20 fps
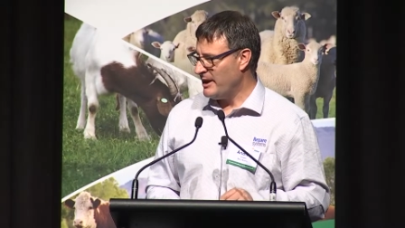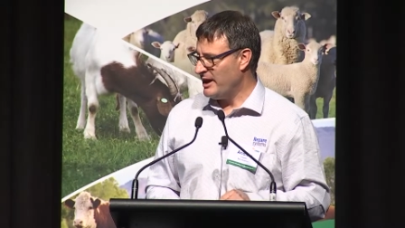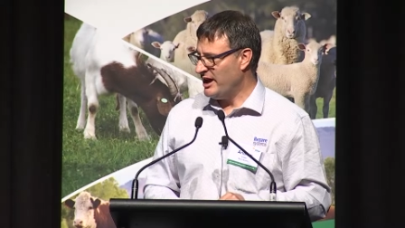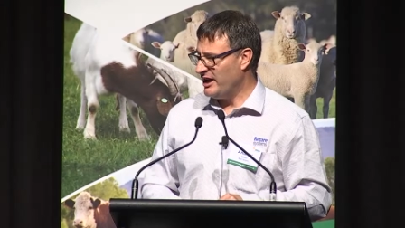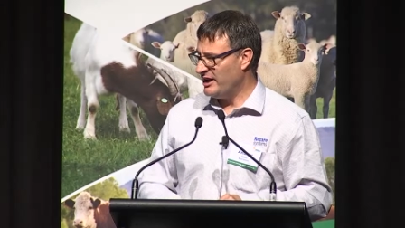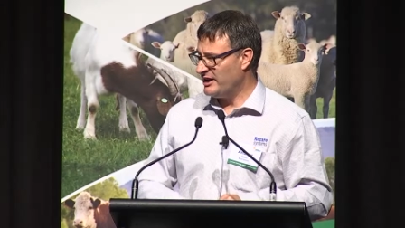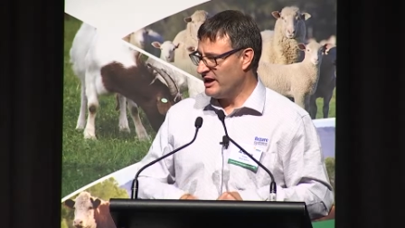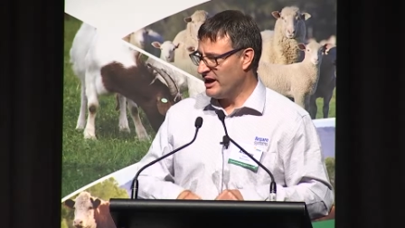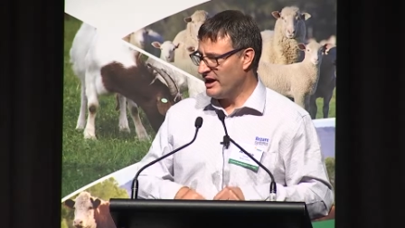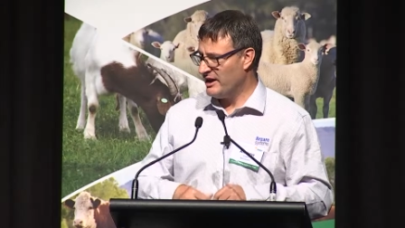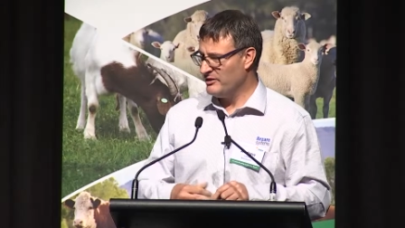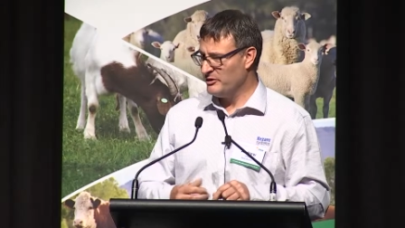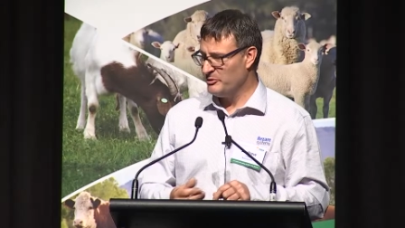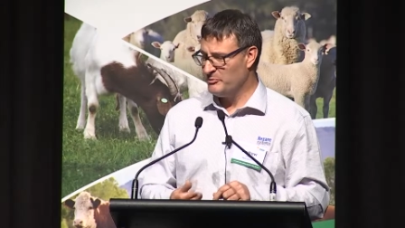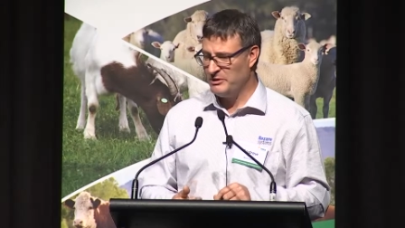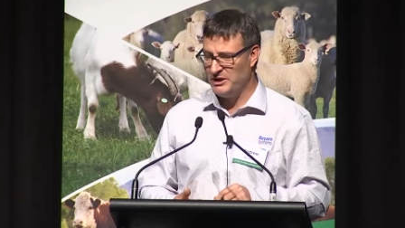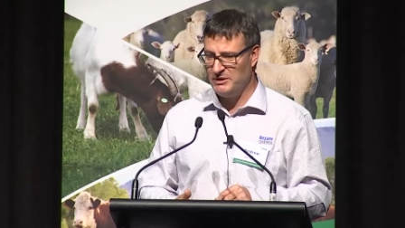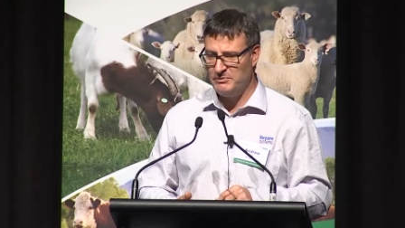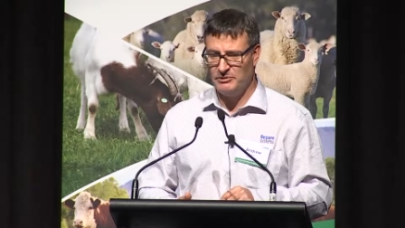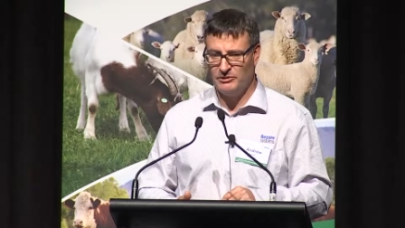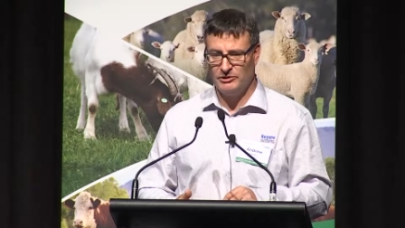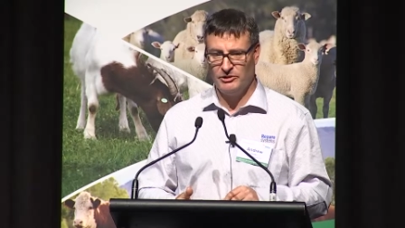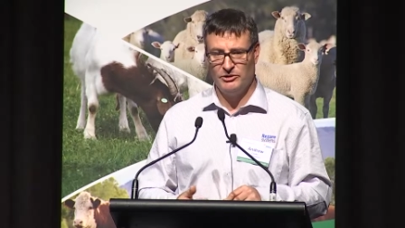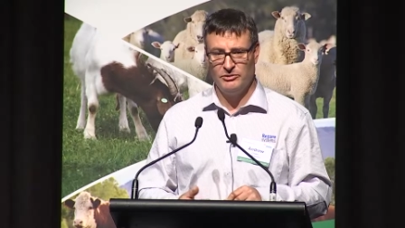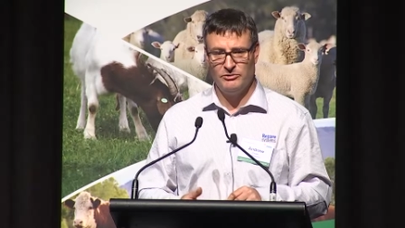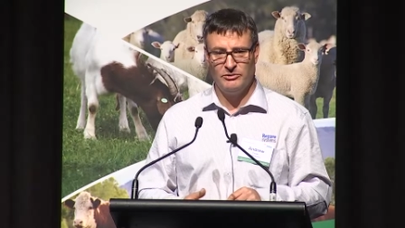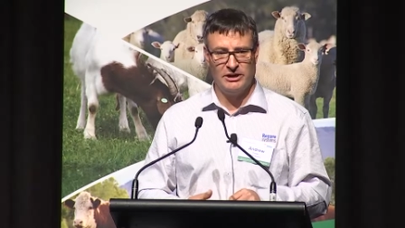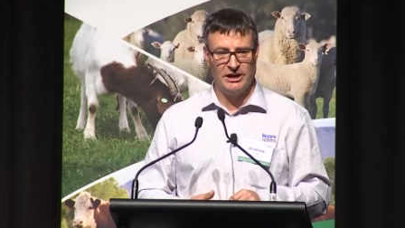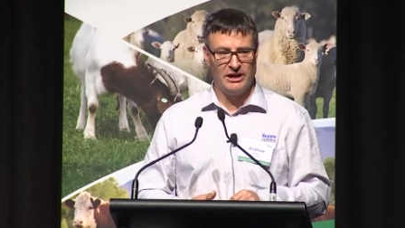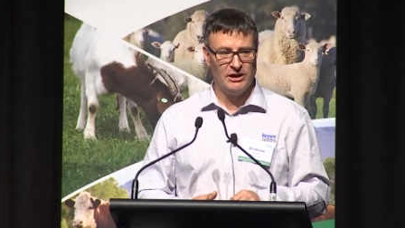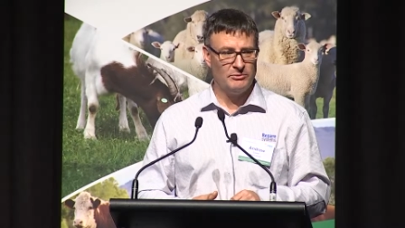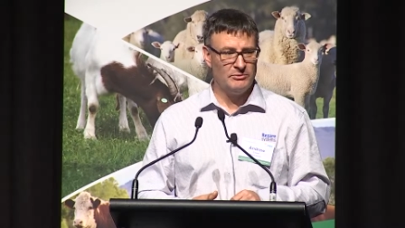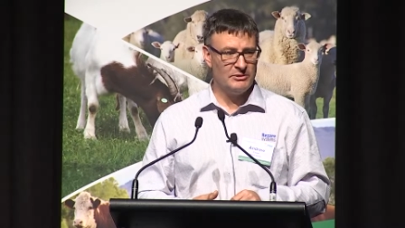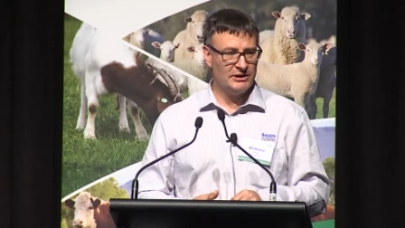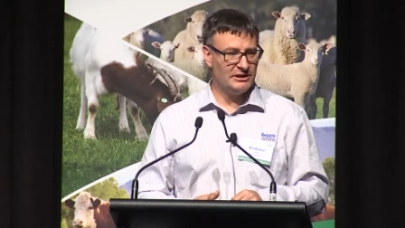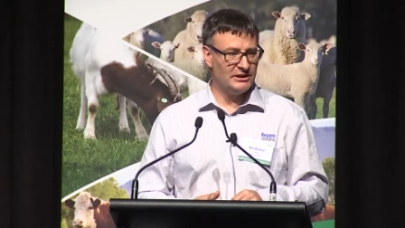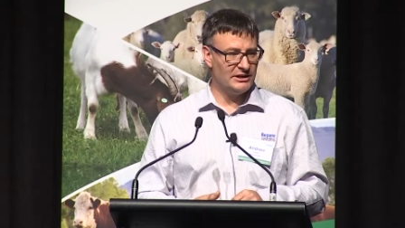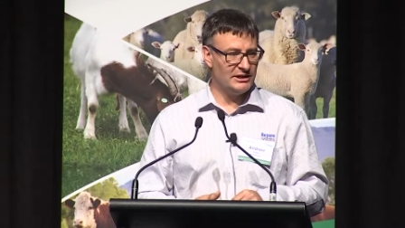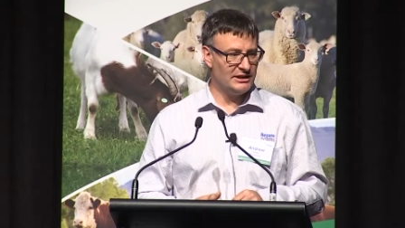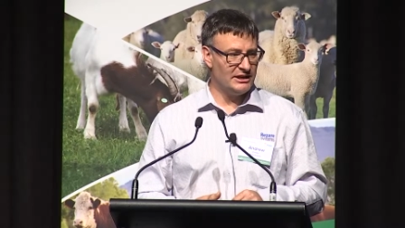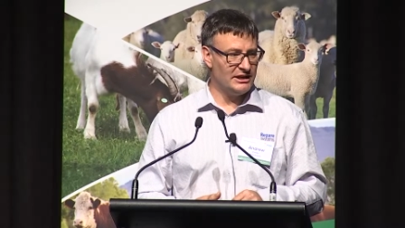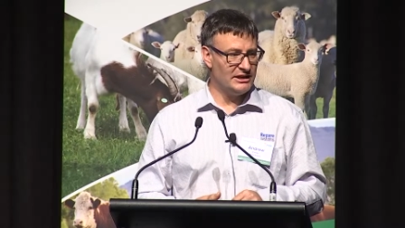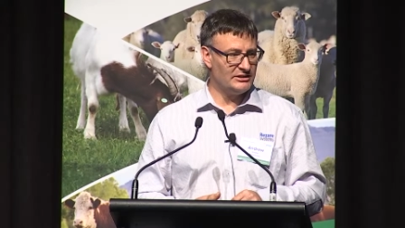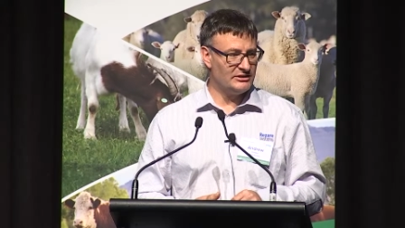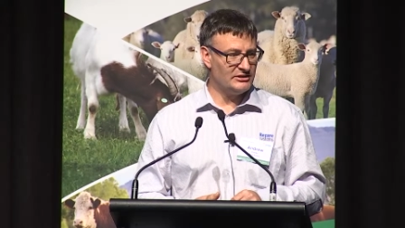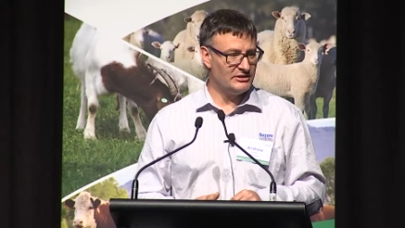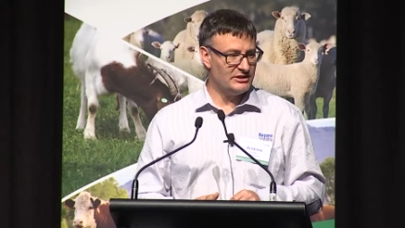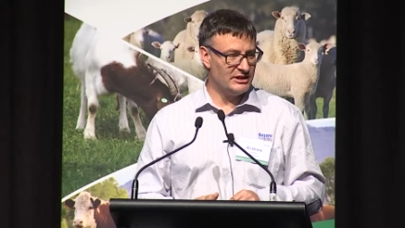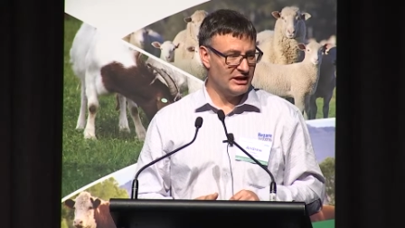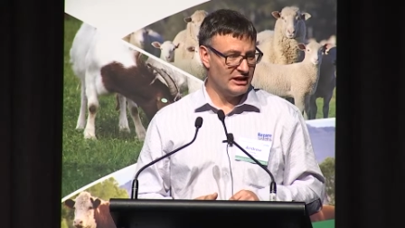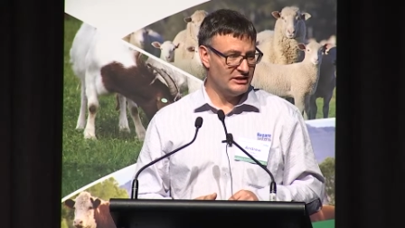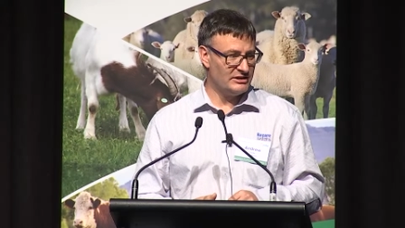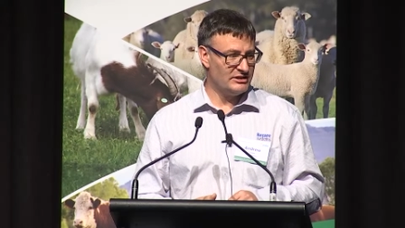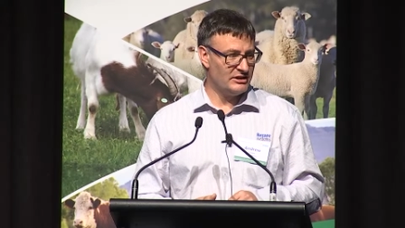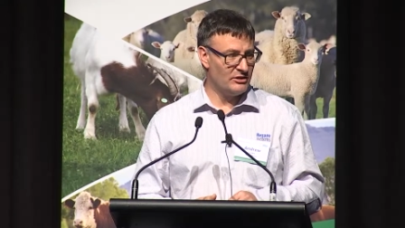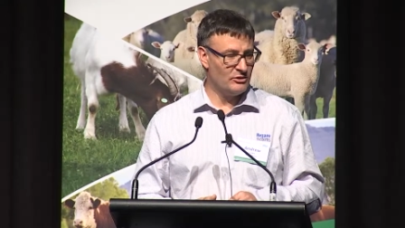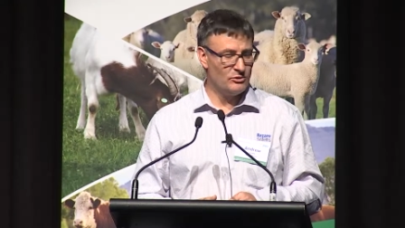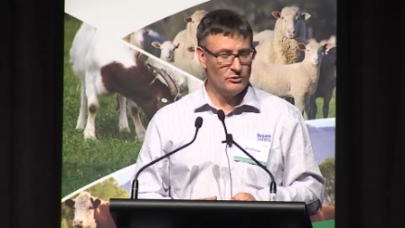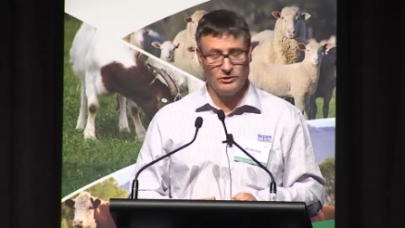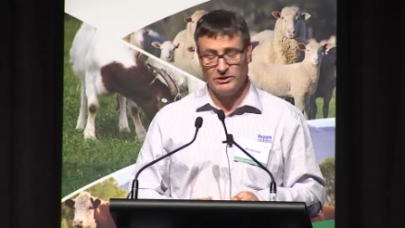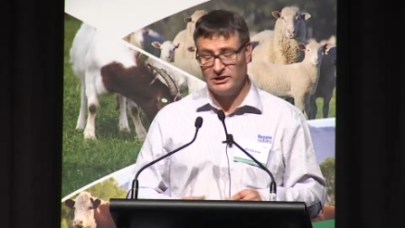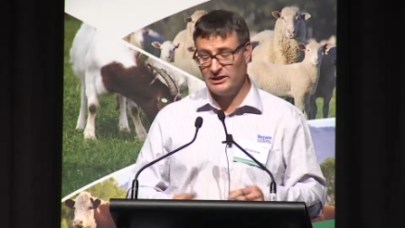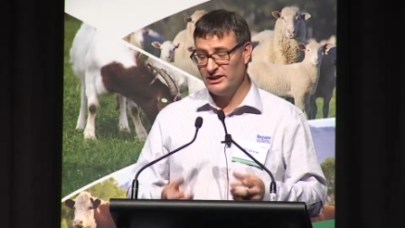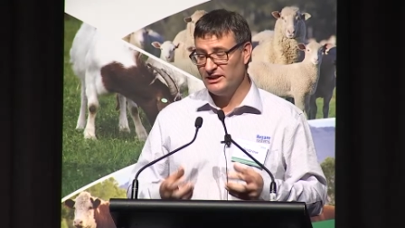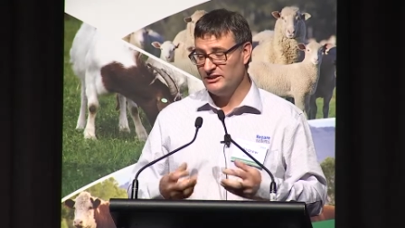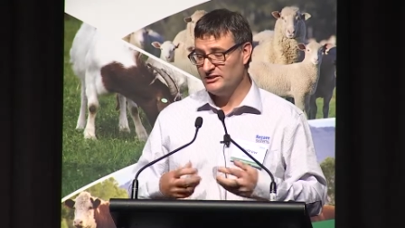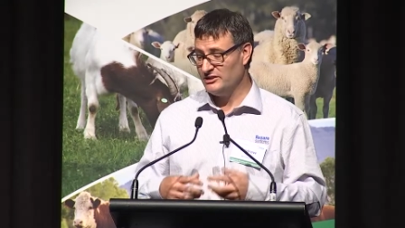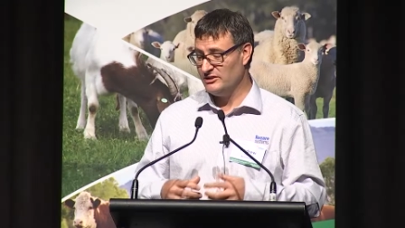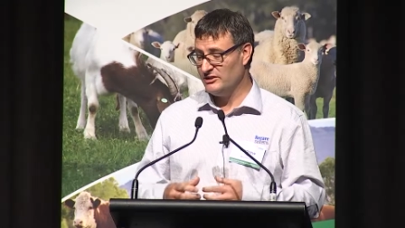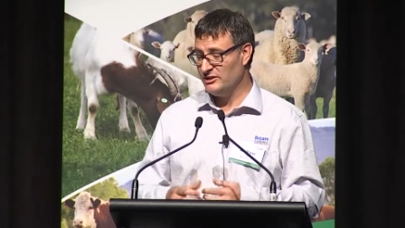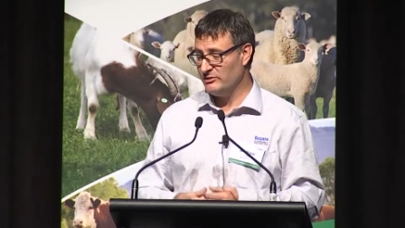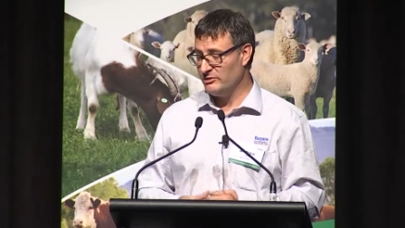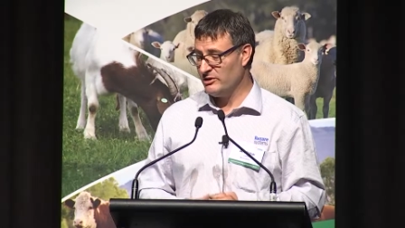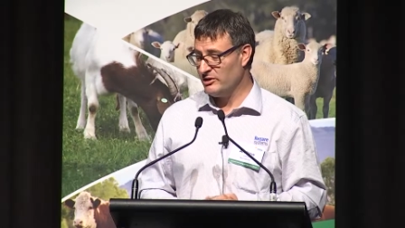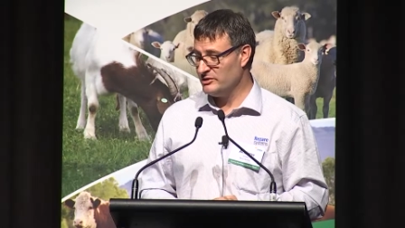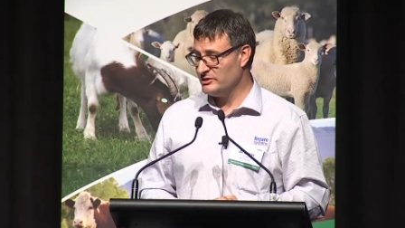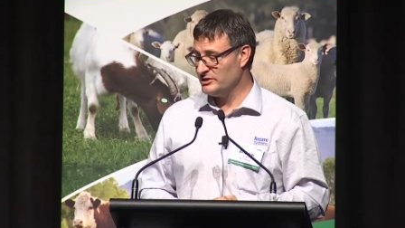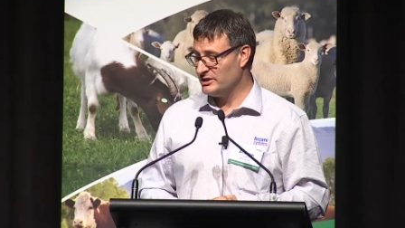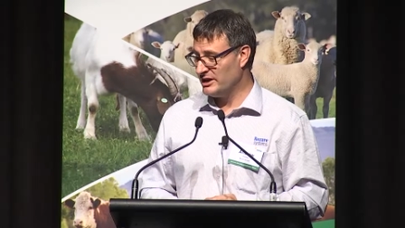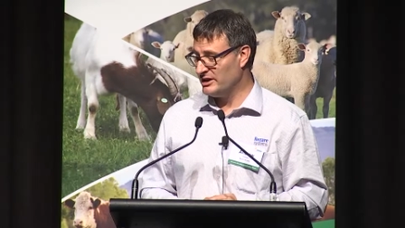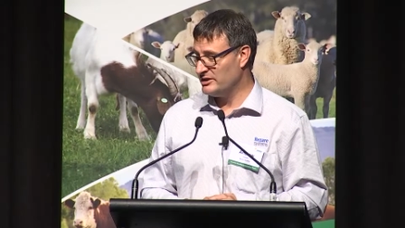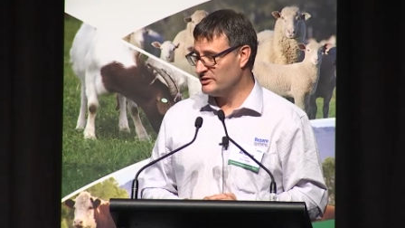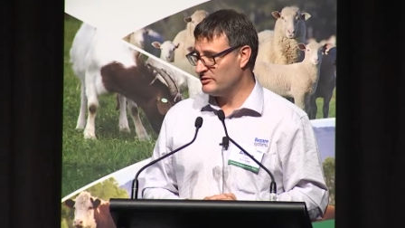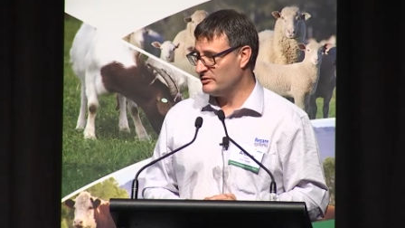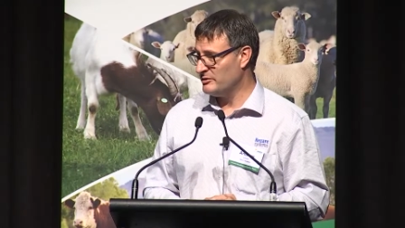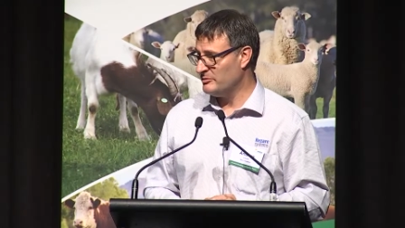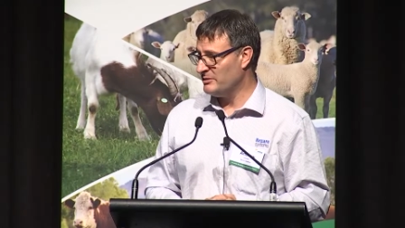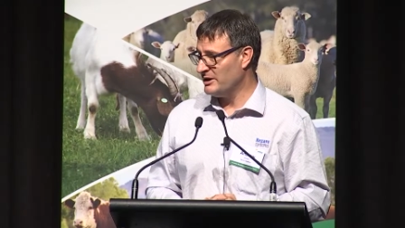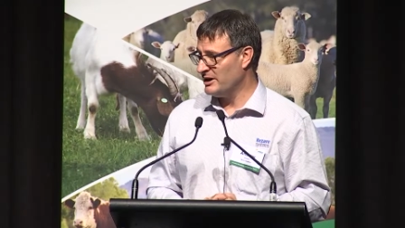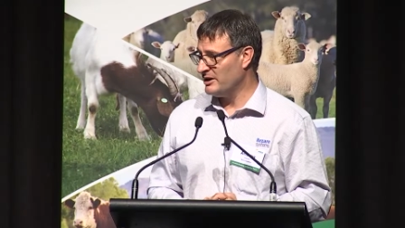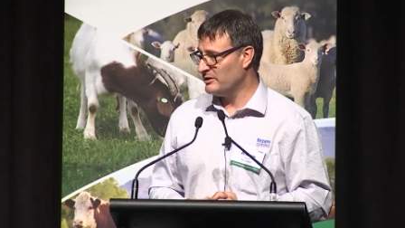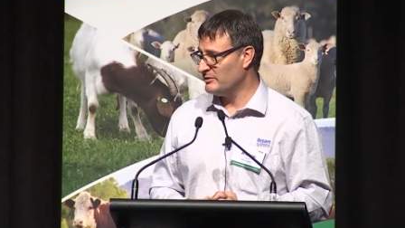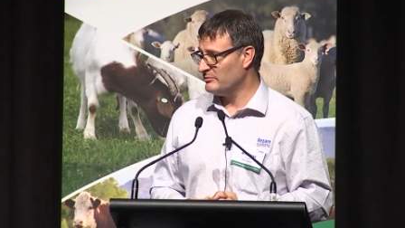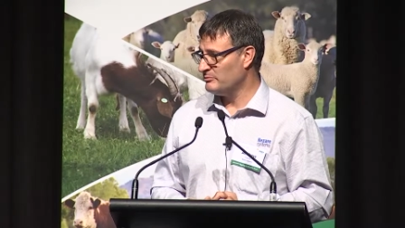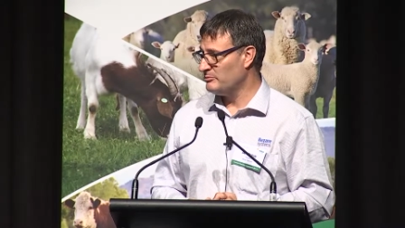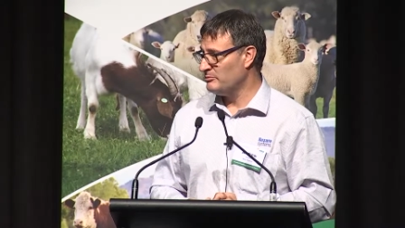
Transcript: and other people who were helping collect data or collecting their own data about